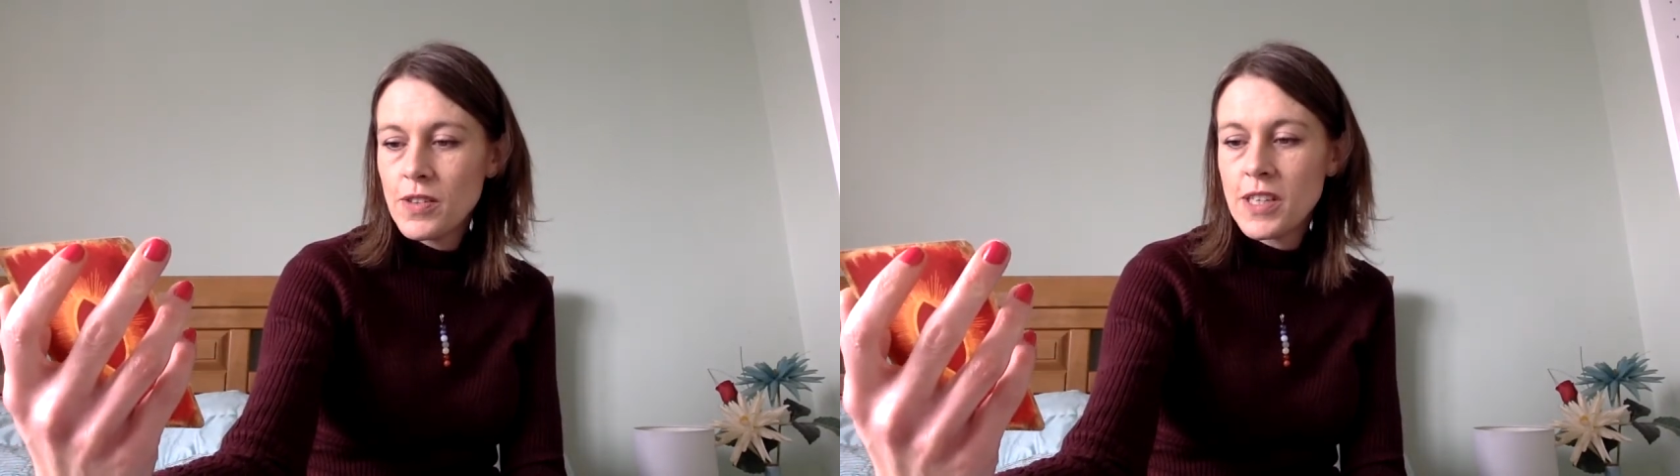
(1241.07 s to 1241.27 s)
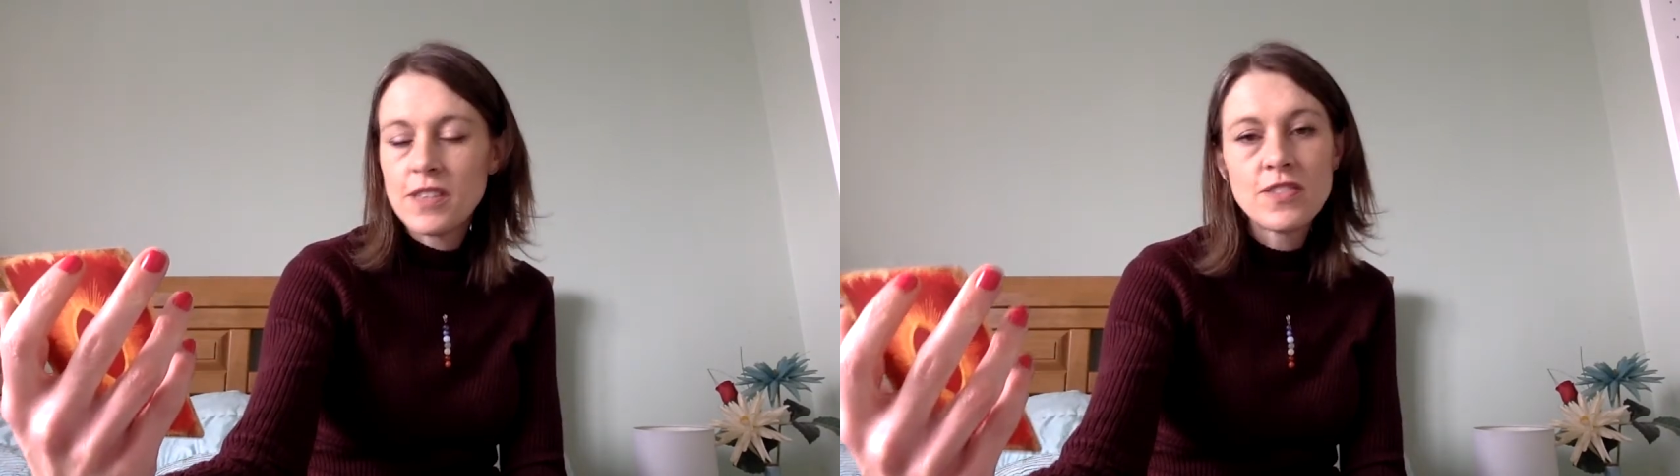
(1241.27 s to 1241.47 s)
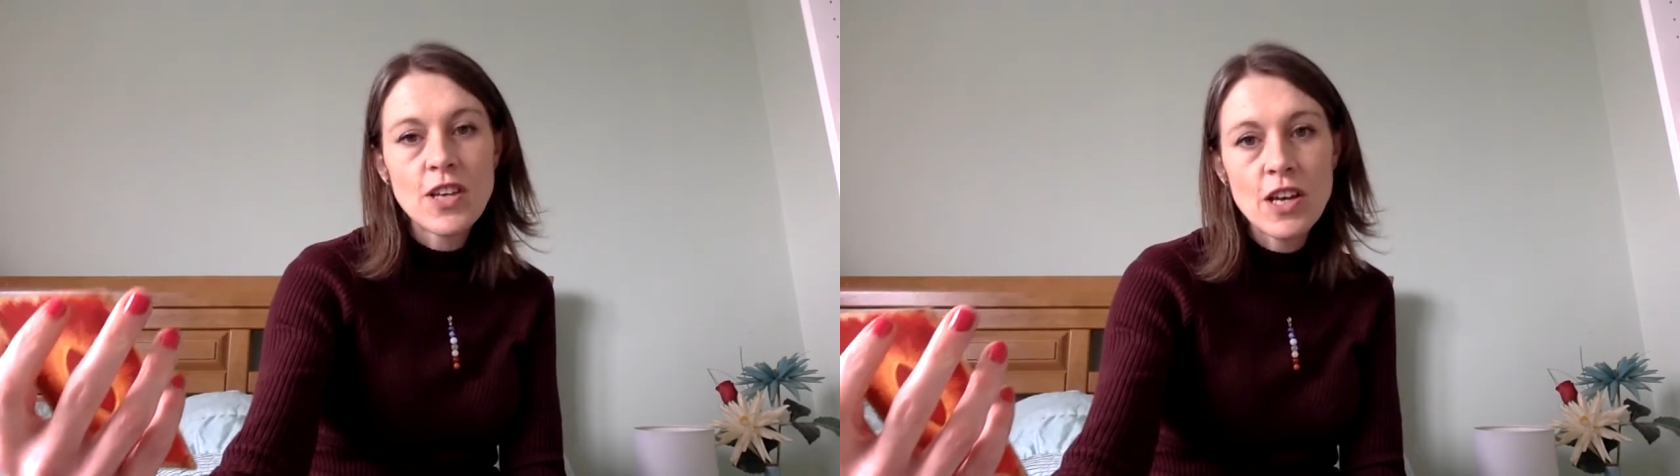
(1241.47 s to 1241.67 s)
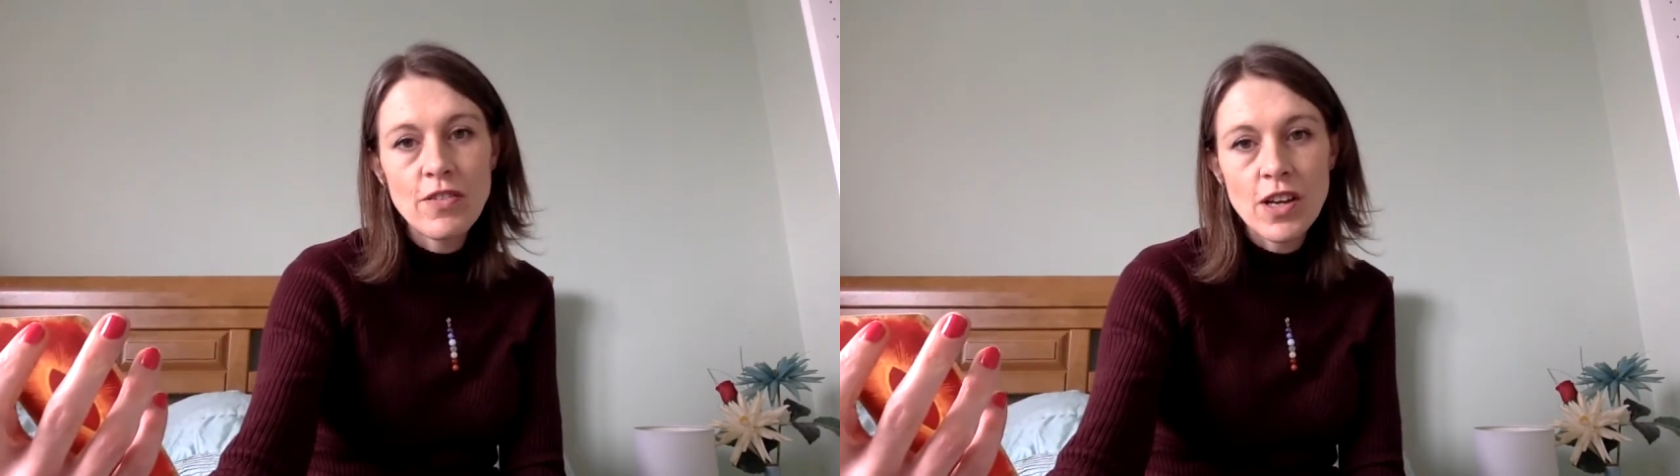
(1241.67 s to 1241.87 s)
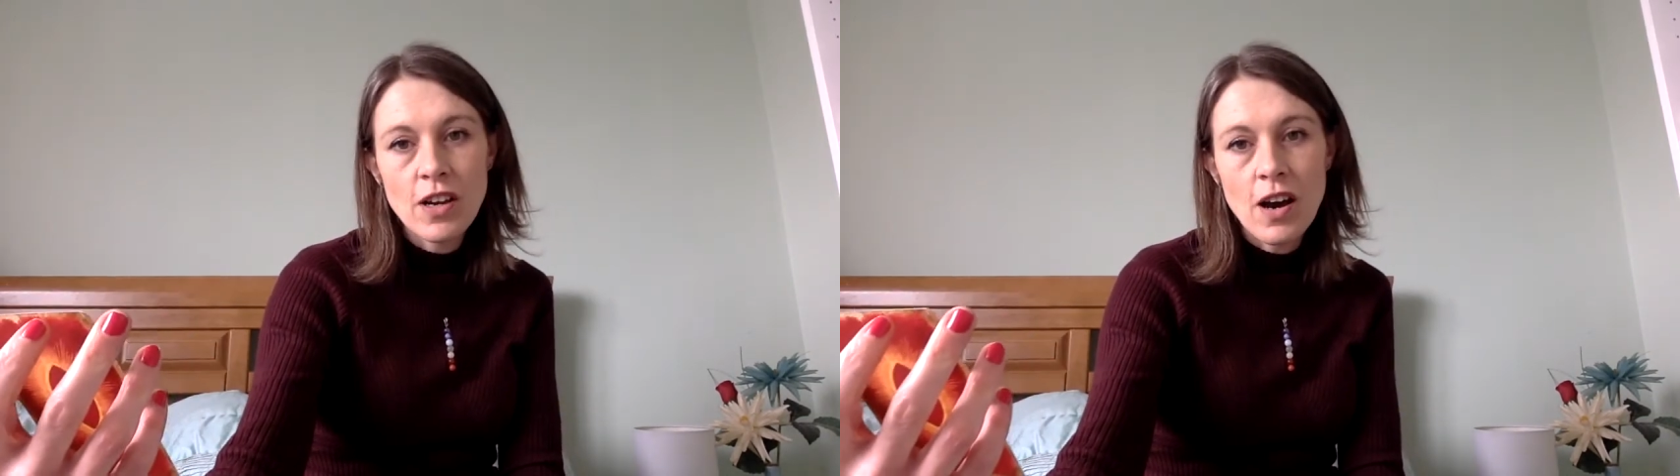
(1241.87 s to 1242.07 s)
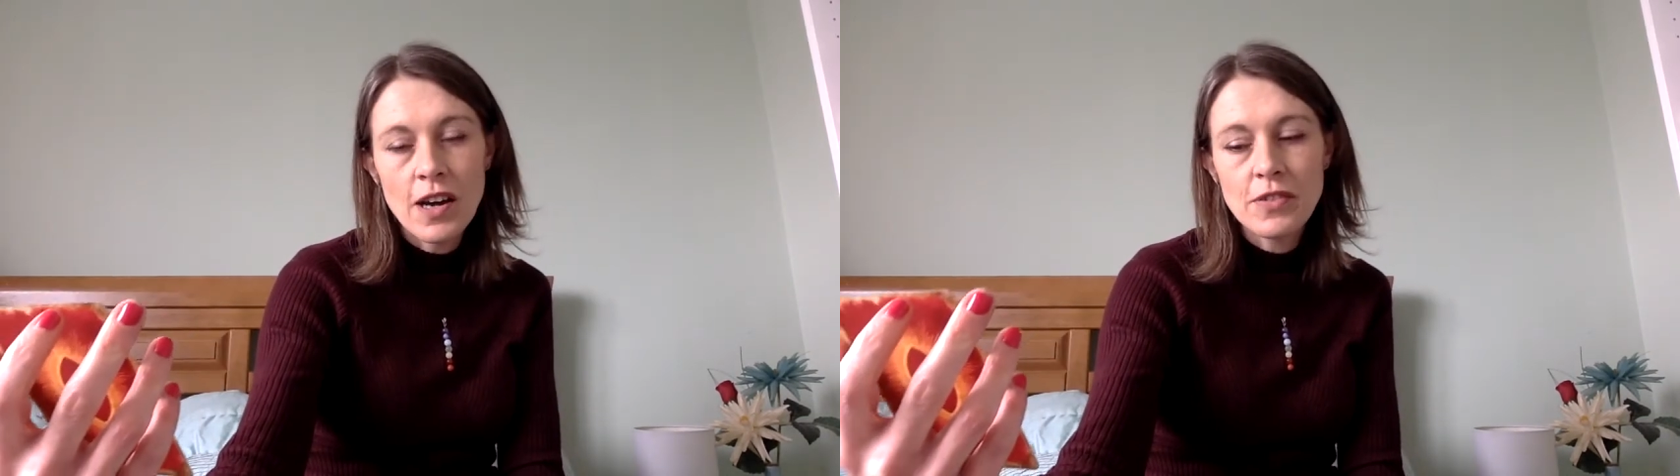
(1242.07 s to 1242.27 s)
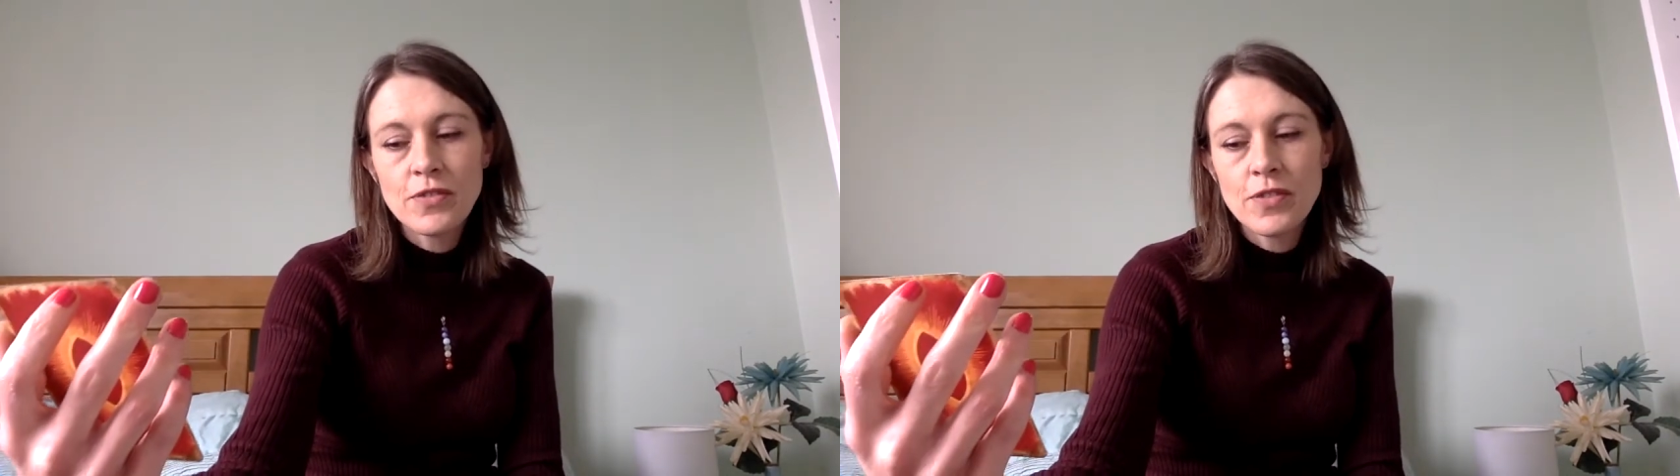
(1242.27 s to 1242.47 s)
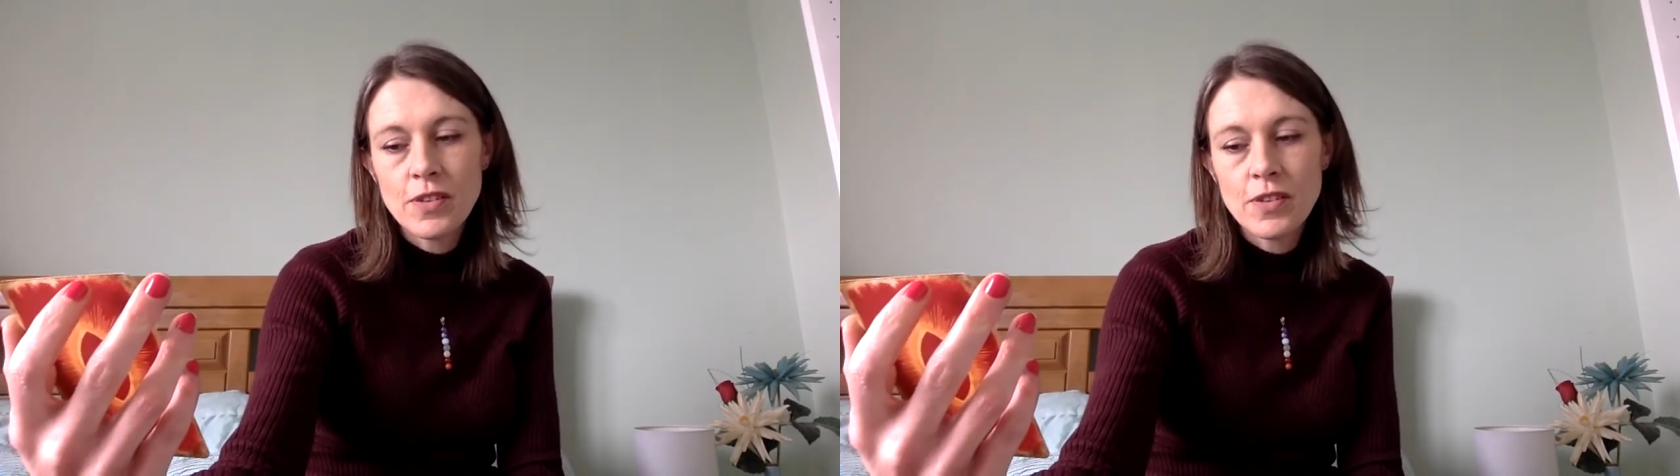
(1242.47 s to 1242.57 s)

the Interior Life.